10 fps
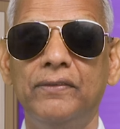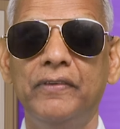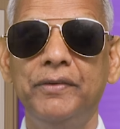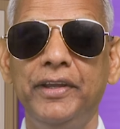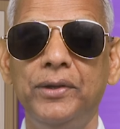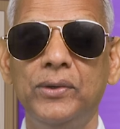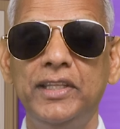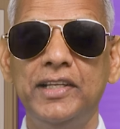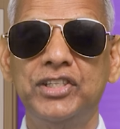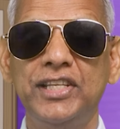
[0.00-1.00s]
When we know
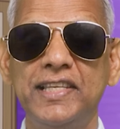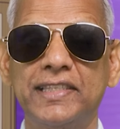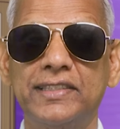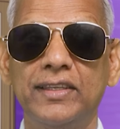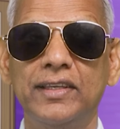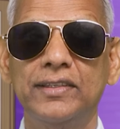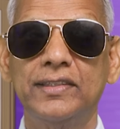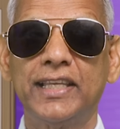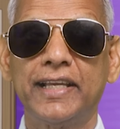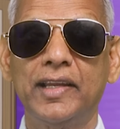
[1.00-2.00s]
that Jesus'
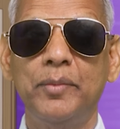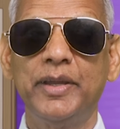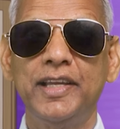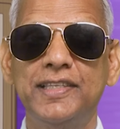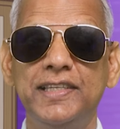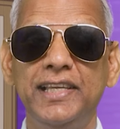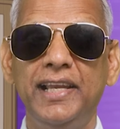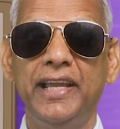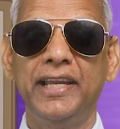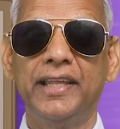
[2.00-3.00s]
second coming is
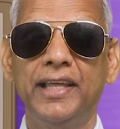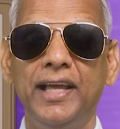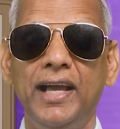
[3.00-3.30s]
delayed,